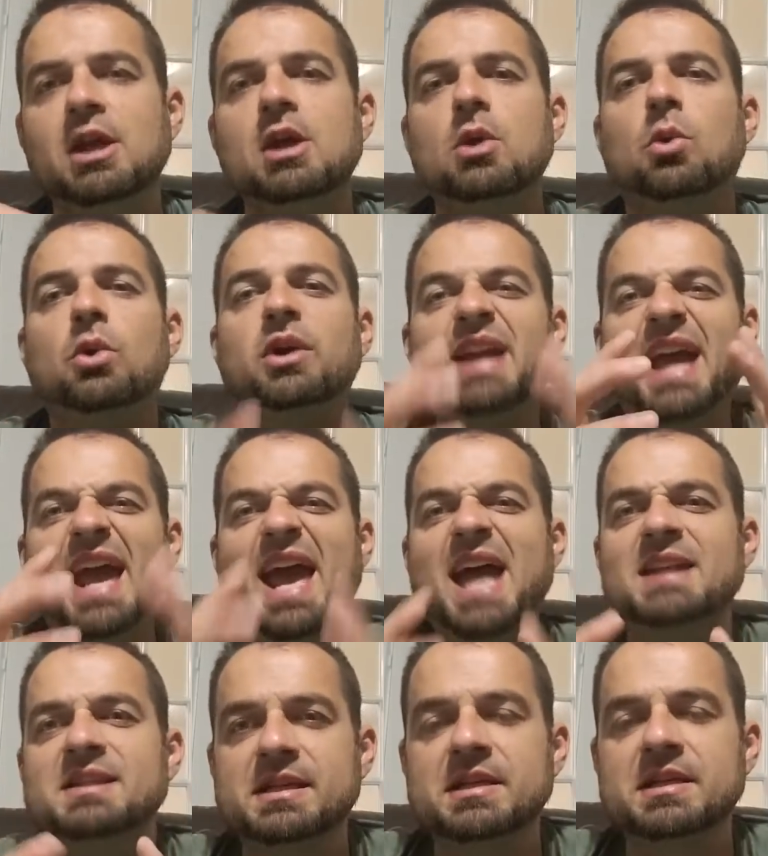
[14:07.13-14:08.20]
We're
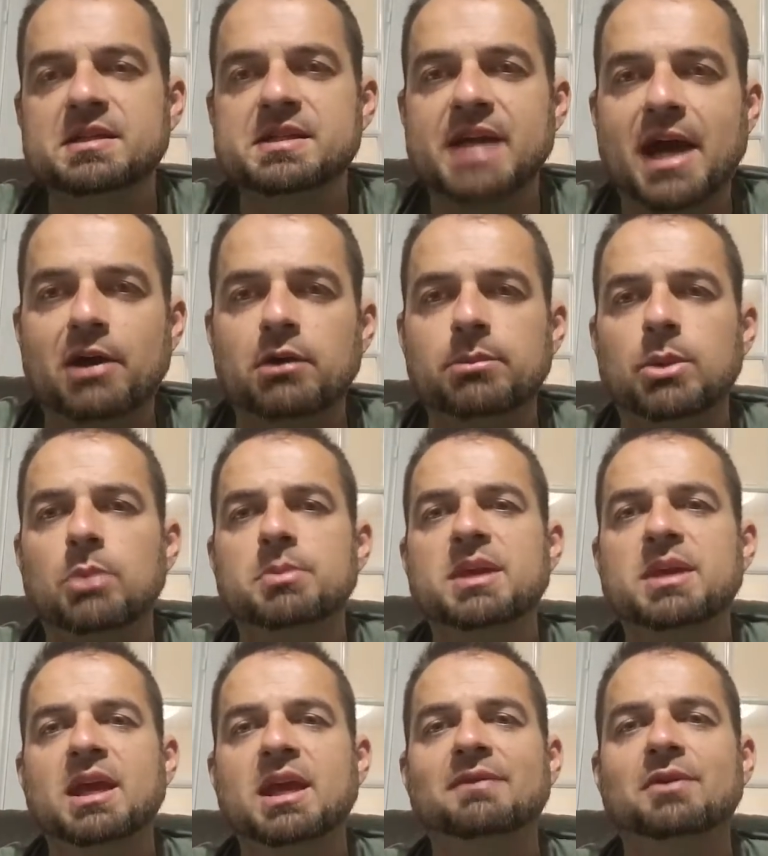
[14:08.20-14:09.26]
enhancing desirable
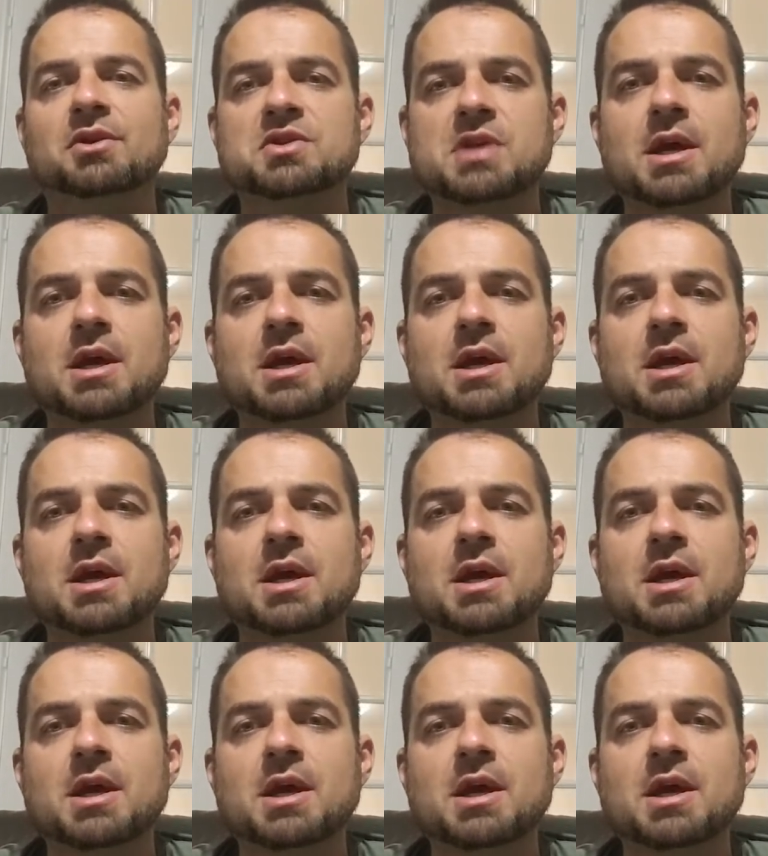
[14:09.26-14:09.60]
behaviors